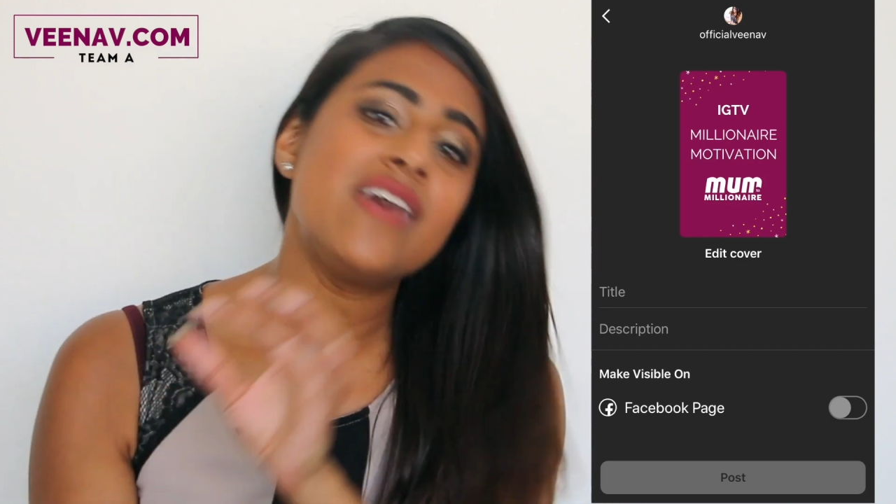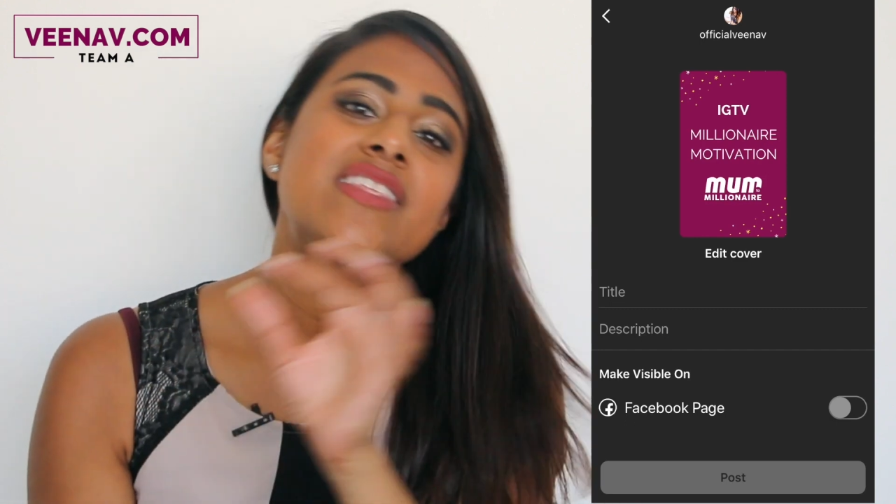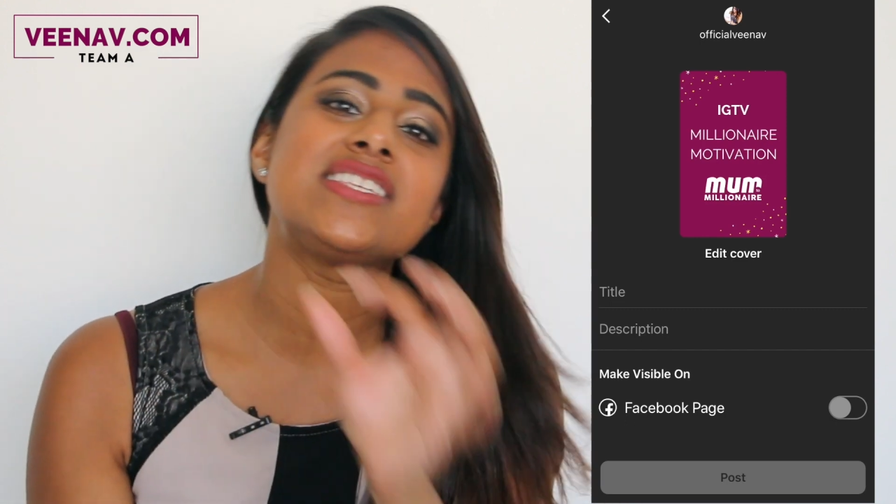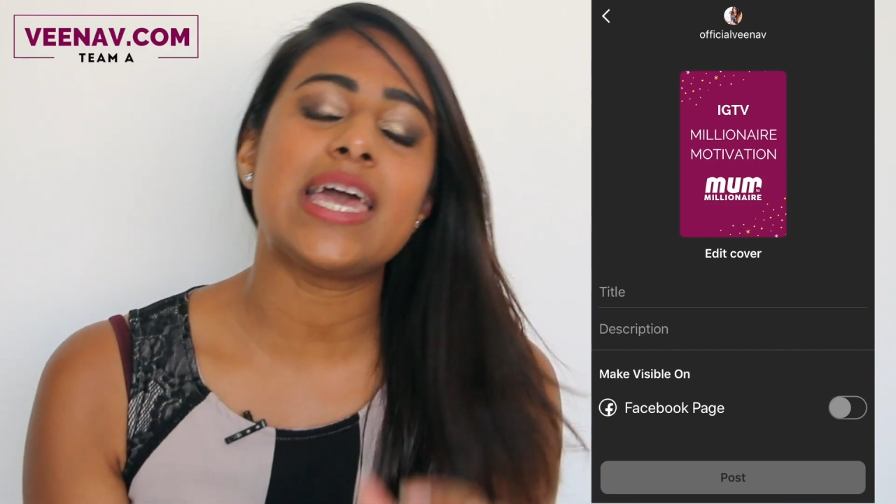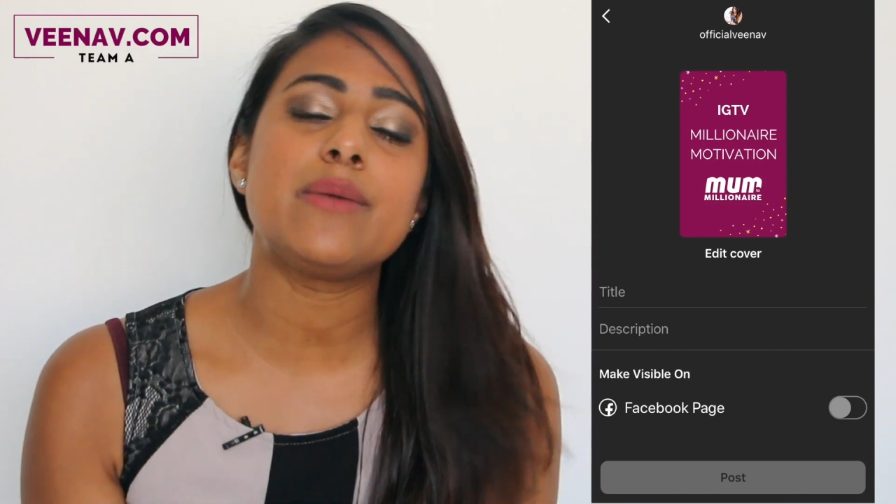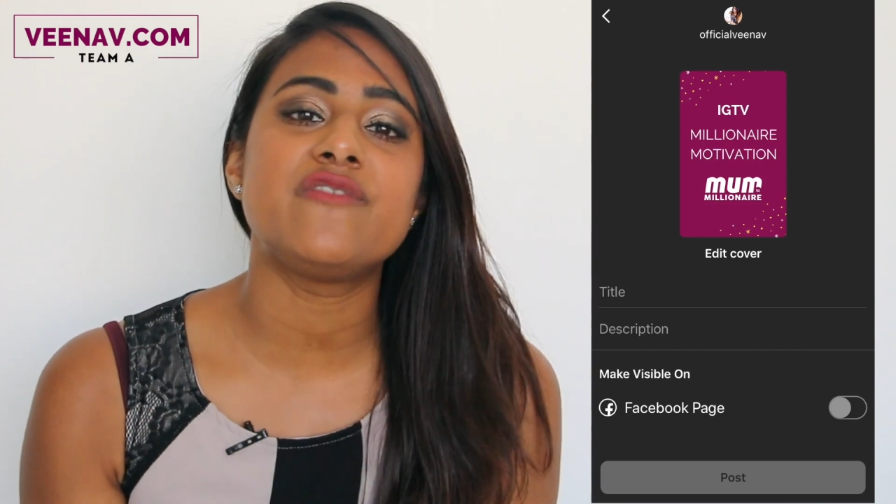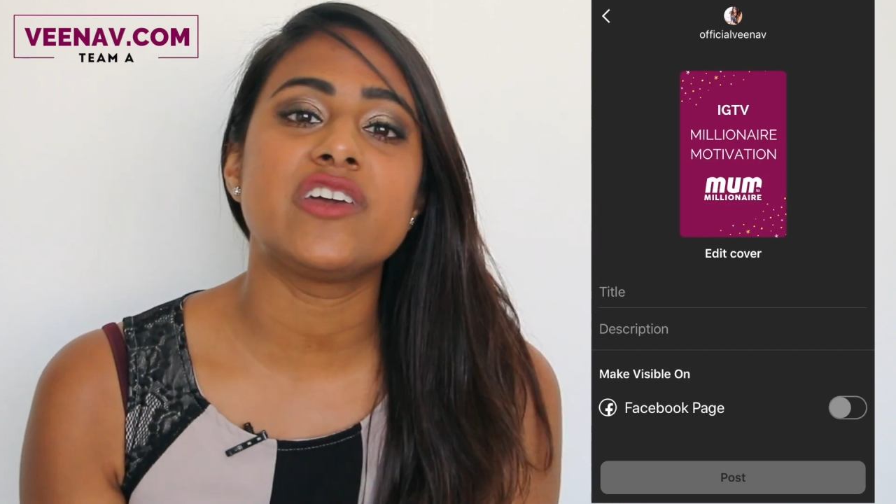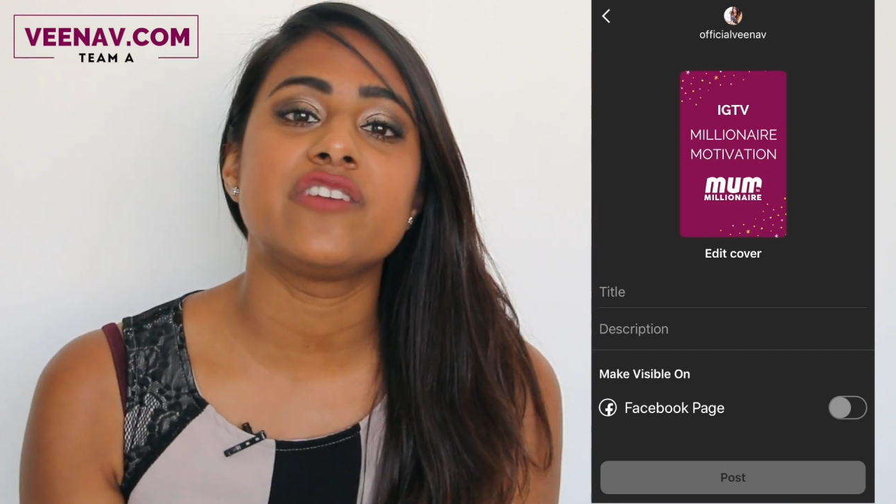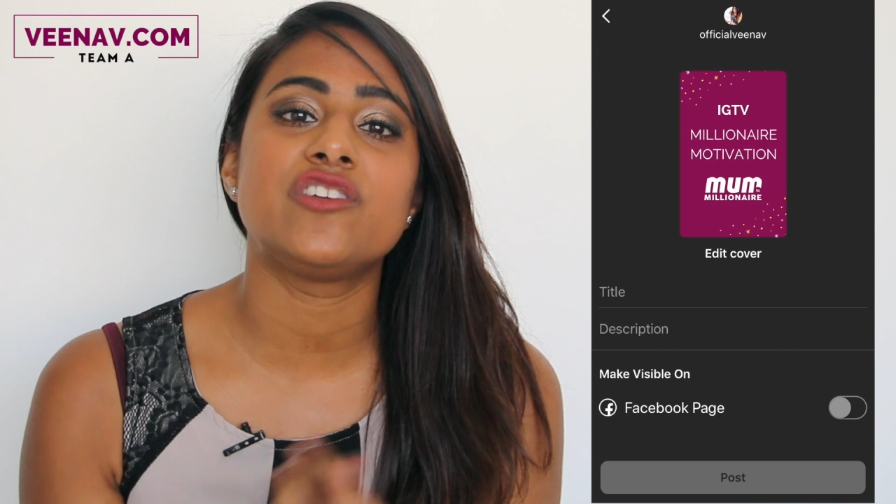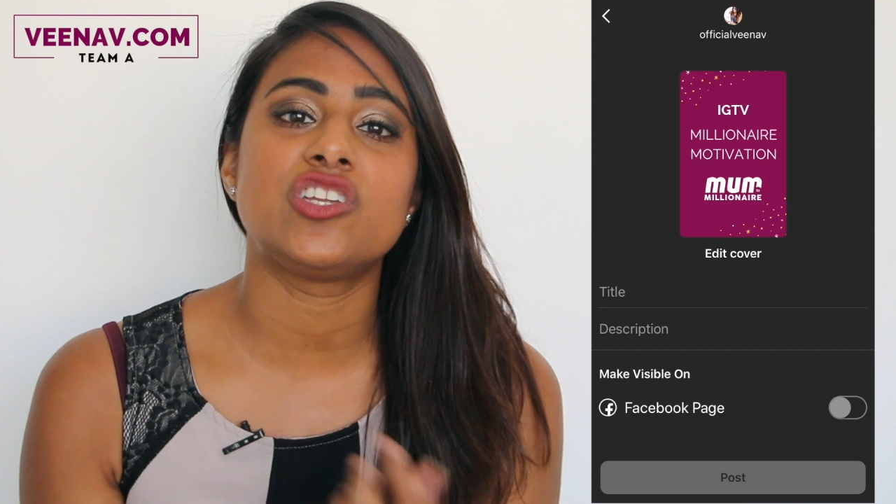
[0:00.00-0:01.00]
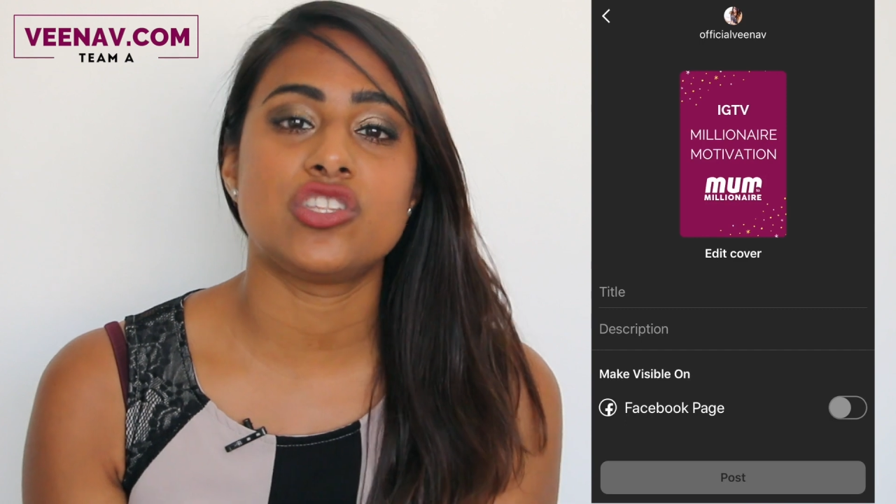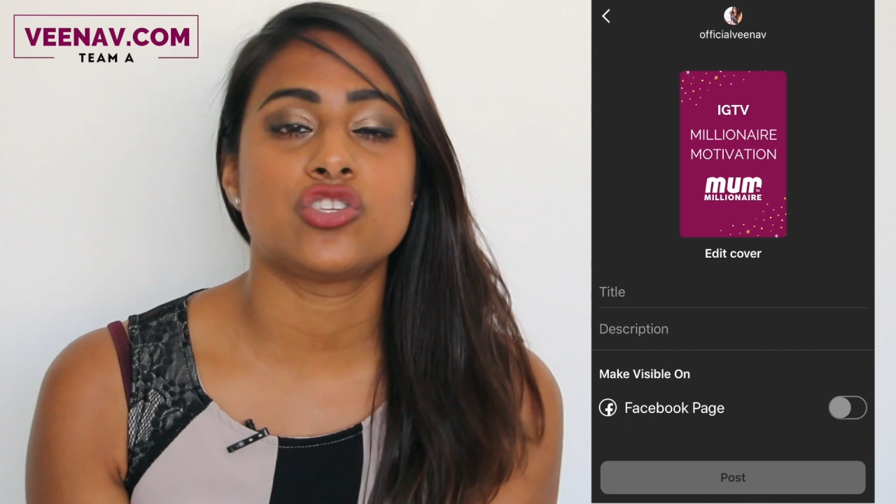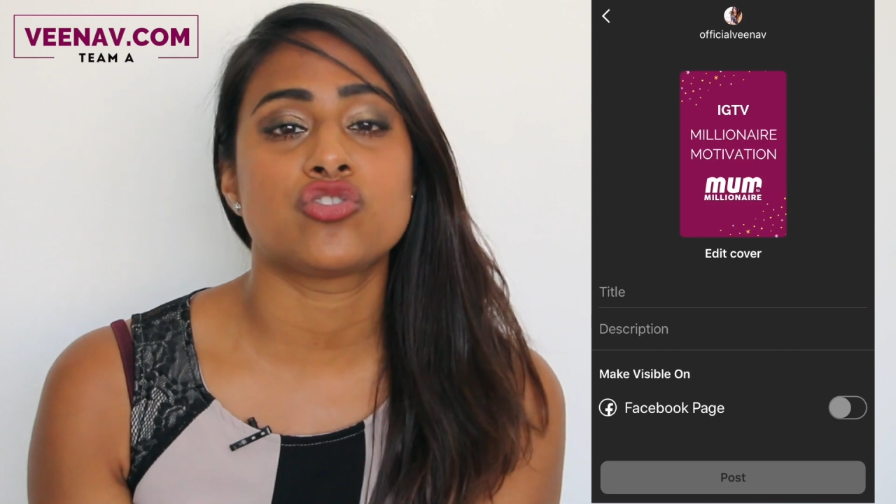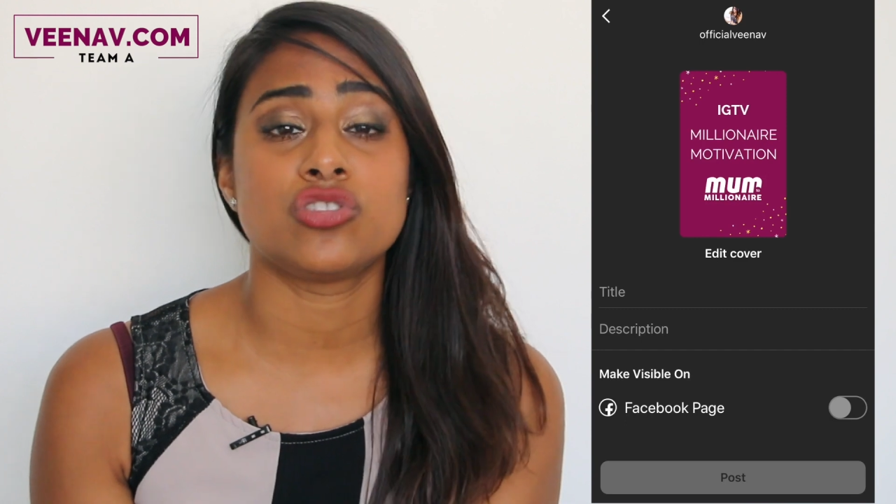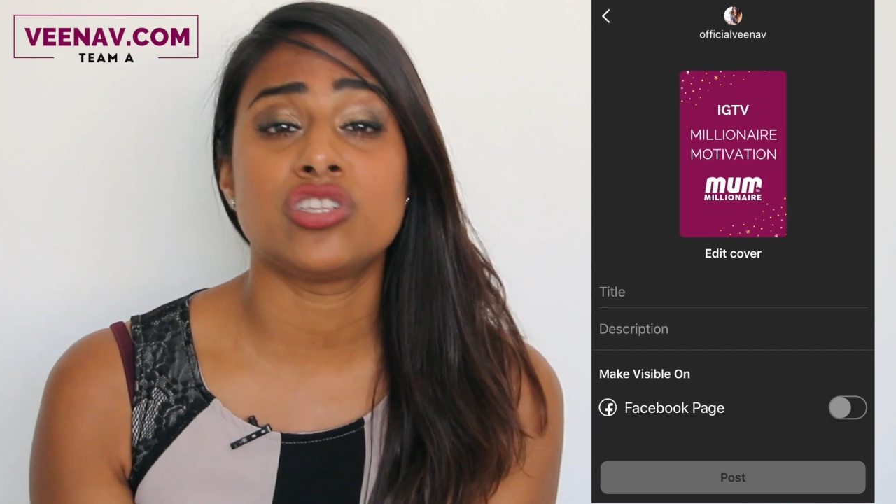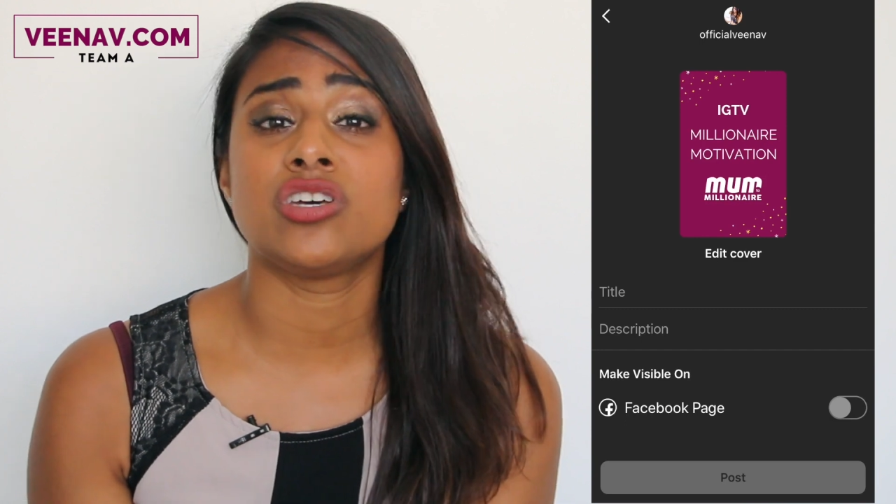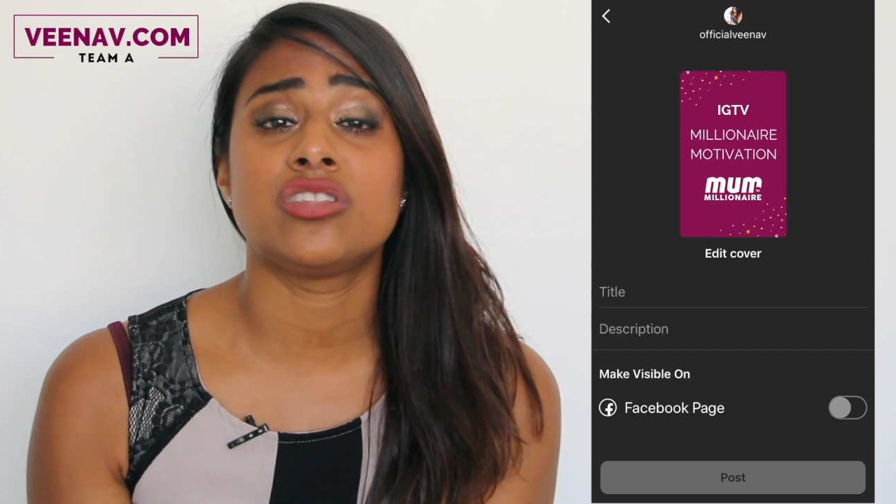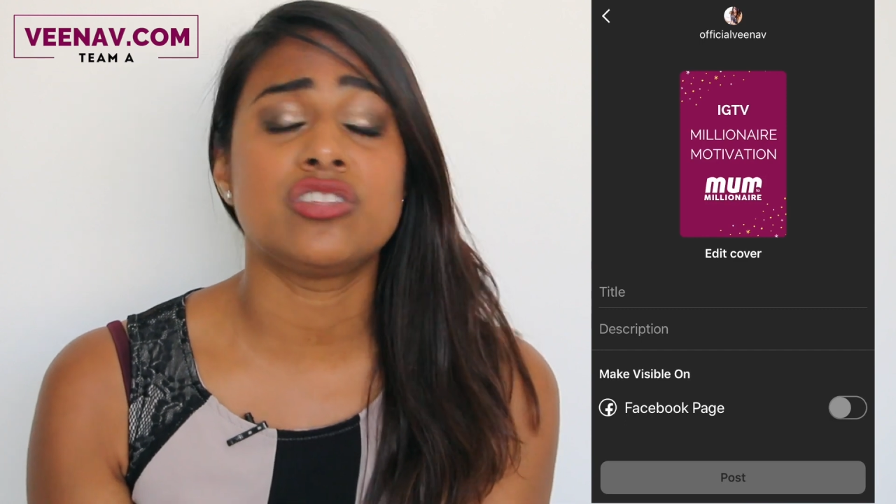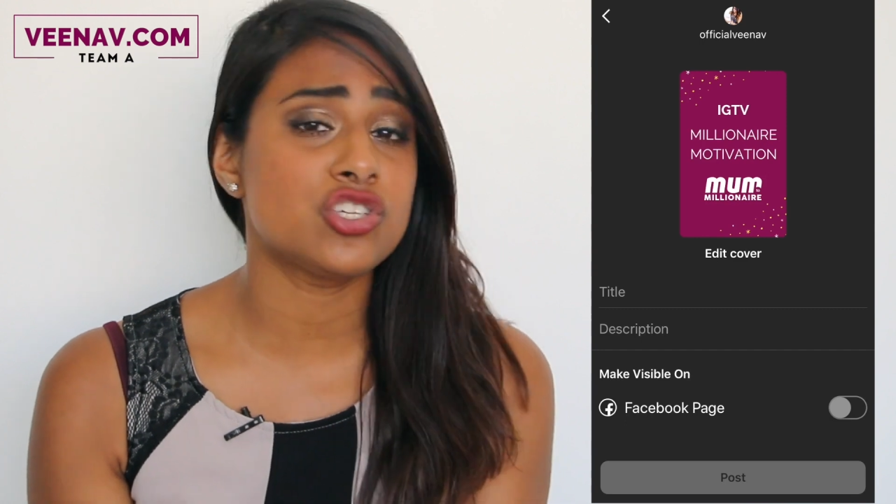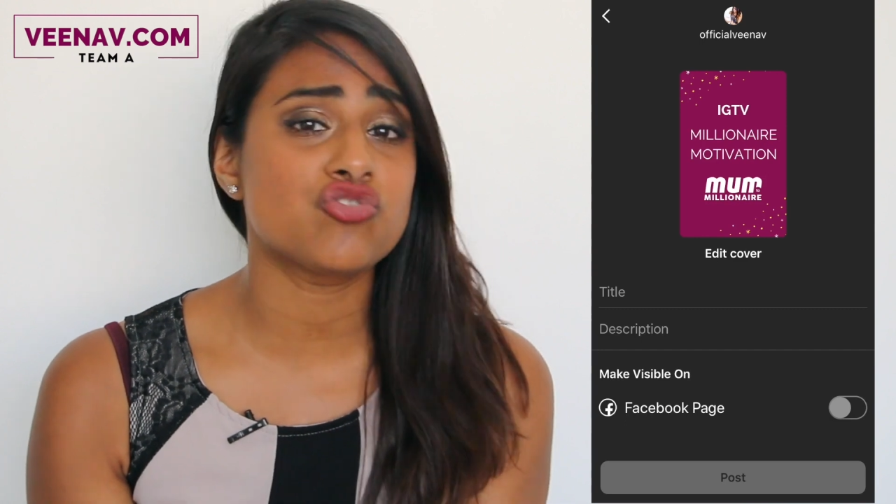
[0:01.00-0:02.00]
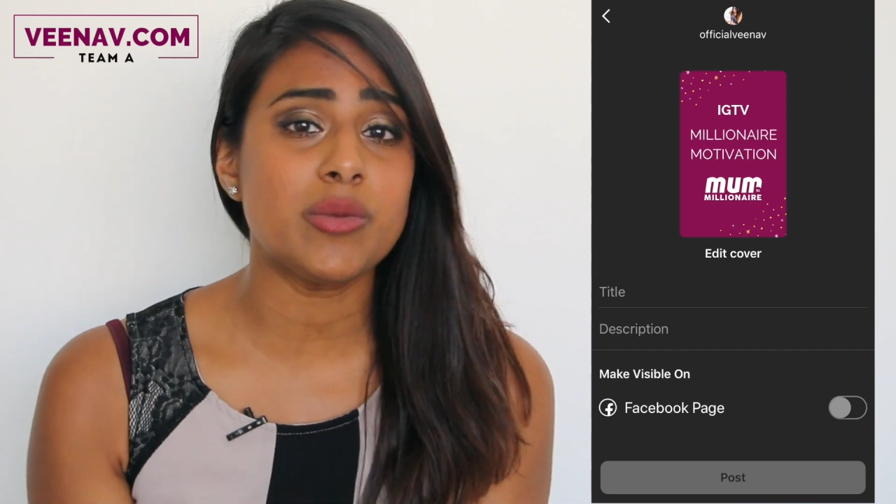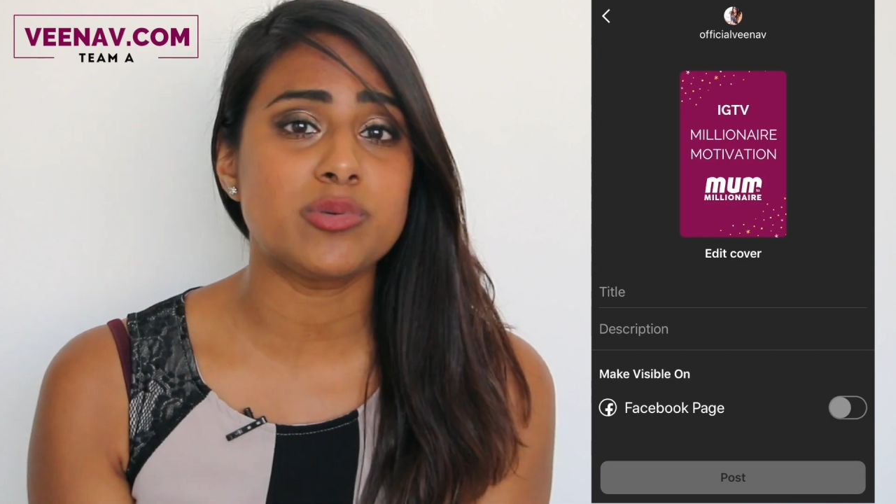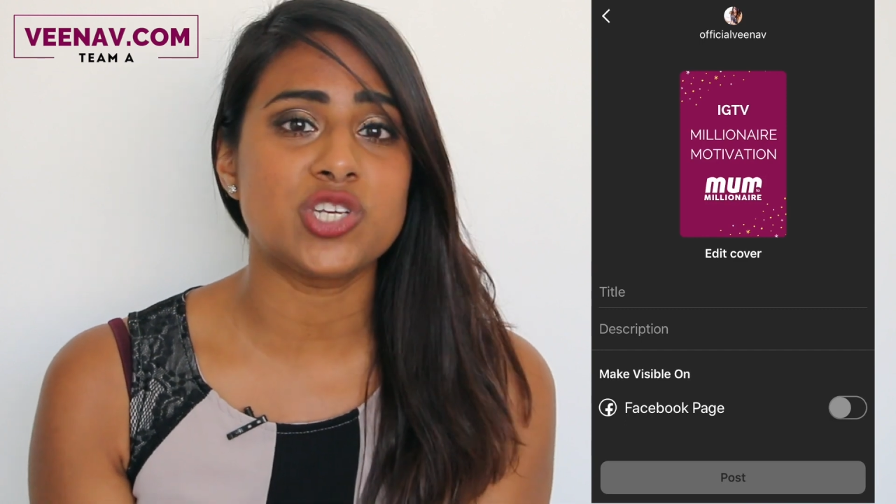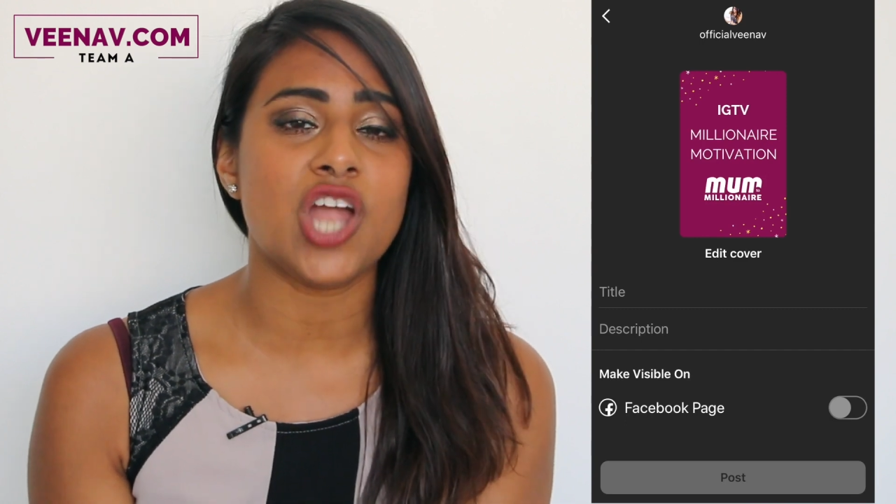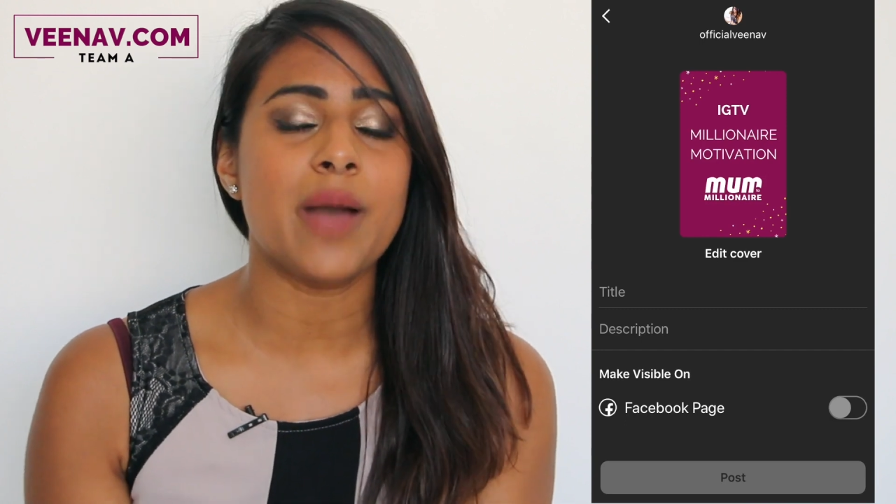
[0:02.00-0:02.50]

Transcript: The same thing for the description.